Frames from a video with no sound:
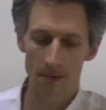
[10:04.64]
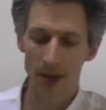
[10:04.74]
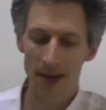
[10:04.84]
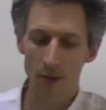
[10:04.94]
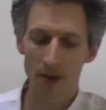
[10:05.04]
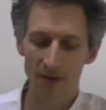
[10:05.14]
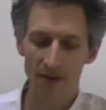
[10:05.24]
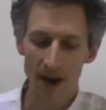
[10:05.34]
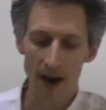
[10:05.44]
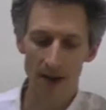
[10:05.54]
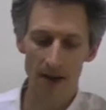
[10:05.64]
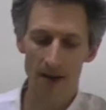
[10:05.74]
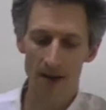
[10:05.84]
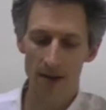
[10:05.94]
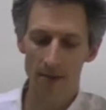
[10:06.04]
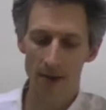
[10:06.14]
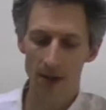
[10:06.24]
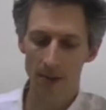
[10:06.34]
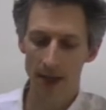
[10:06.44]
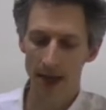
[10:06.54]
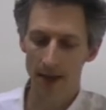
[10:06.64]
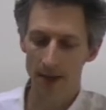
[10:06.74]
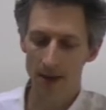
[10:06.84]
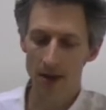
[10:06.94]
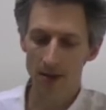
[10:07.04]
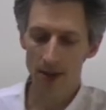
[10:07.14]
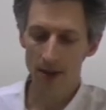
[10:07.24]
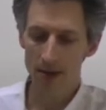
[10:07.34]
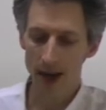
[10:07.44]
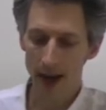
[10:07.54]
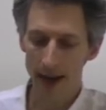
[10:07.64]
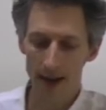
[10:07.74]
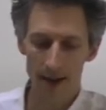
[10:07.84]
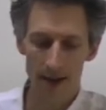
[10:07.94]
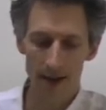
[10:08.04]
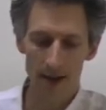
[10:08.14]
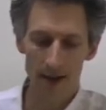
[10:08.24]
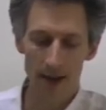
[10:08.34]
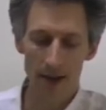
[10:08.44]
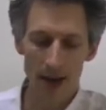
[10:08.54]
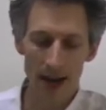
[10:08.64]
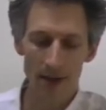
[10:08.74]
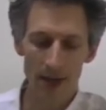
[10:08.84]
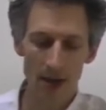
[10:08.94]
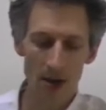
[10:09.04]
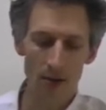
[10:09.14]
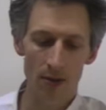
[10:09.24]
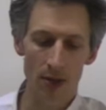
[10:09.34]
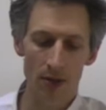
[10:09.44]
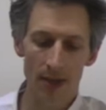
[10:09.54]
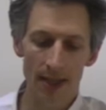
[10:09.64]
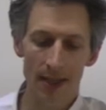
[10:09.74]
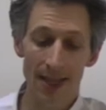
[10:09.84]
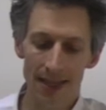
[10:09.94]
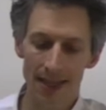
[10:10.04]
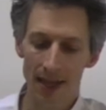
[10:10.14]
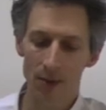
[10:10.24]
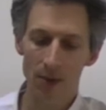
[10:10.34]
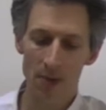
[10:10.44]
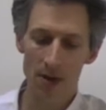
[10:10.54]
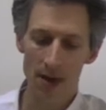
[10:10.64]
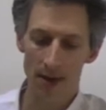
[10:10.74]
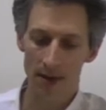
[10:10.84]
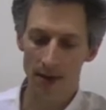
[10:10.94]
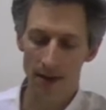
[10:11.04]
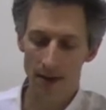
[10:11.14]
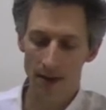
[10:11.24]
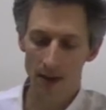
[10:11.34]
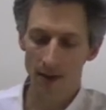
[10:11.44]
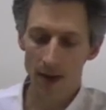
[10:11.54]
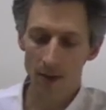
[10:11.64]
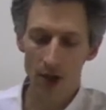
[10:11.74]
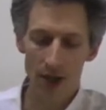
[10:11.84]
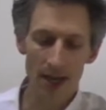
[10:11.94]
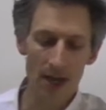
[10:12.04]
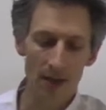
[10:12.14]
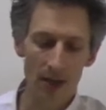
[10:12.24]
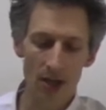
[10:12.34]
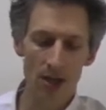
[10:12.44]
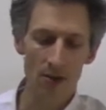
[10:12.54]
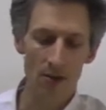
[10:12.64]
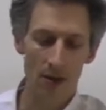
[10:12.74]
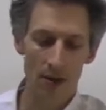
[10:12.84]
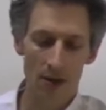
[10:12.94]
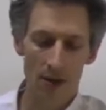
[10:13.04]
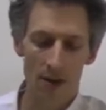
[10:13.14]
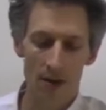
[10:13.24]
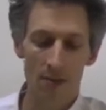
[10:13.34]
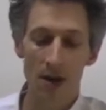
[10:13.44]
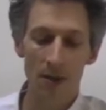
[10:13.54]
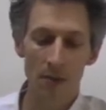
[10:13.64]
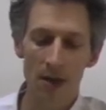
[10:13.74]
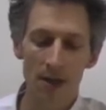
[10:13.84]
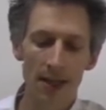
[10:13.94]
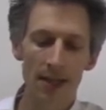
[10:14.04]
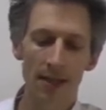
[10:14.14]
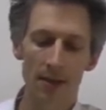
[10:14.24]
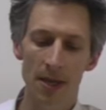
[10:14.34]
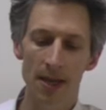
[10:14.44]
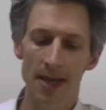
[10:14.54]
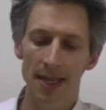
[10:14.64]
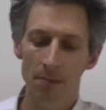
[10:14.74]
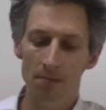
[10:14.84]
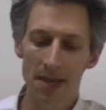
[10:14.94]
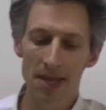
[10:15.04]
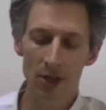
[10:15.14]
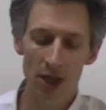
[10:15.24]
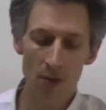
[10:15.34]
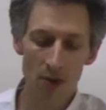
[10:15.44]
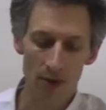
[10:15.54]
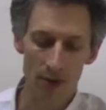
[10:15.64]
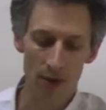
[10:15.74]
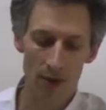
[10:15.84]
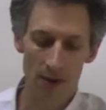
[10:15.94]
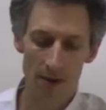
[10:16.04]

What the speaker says: "Brad, what the fuck?" Miles began. "You can't do that. That's not how this goes. You agreed this date was mine. So if anyone should leave, it's you." Miles, listen to me. It's me she wants."